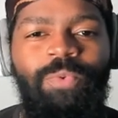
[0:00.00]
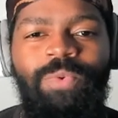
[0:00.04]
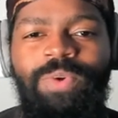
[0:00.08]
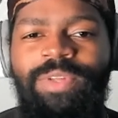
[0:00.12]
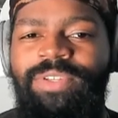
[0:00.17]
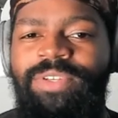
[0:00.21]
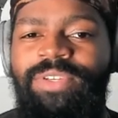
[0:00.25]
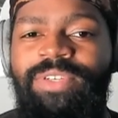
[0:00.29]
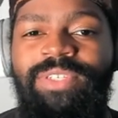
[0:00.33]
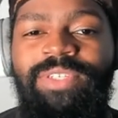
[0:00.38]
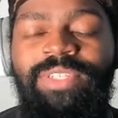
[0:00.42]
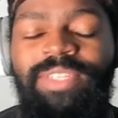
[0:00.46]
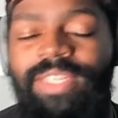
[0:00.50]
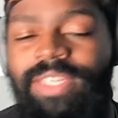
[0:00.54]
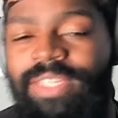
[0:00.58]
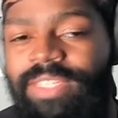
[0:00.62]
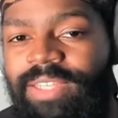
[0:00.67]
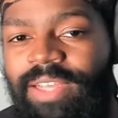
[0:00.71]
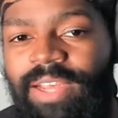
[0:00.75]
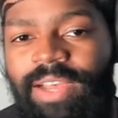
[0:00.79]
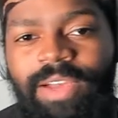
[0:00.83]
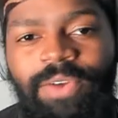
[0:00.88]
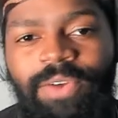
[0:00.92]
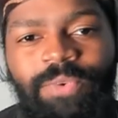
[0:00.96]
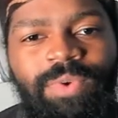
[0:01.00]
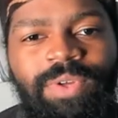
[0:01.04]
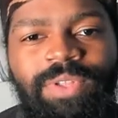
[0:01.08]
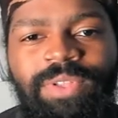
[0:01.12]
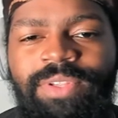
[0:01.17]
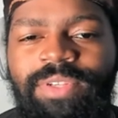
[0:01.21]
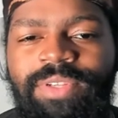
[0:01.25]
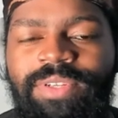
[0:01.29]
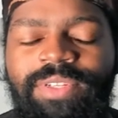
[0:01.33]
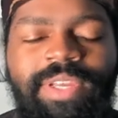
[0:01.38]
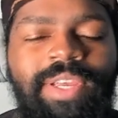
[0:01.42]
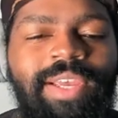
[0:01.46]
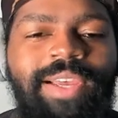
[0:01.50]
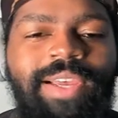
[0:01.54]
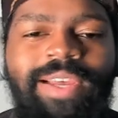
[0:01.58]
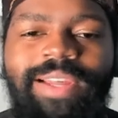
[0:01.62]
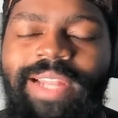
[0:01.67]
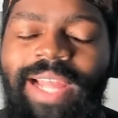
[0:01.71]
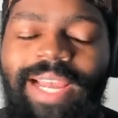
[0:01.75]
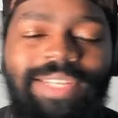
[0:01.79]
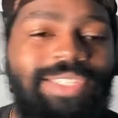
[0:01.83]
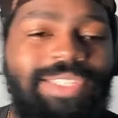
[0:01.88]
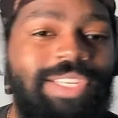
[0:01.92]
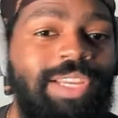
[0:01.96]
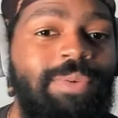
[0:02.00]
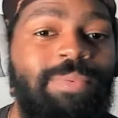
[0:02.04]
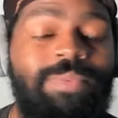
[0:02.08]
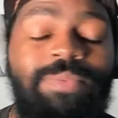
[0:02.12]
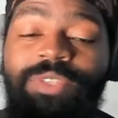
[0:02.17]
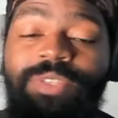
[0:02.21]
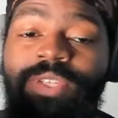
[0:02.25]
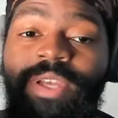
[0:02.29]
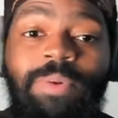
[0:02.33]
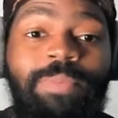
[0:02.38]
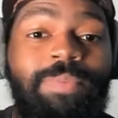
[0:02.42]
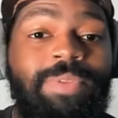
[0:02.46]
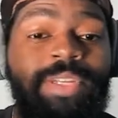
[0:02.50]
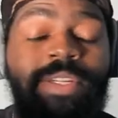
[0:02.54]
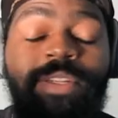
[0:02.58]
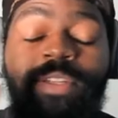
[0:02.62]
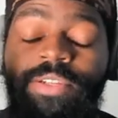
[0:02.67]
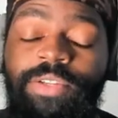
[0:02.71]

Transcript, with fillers: Whether it's TikTok, whether it's like some something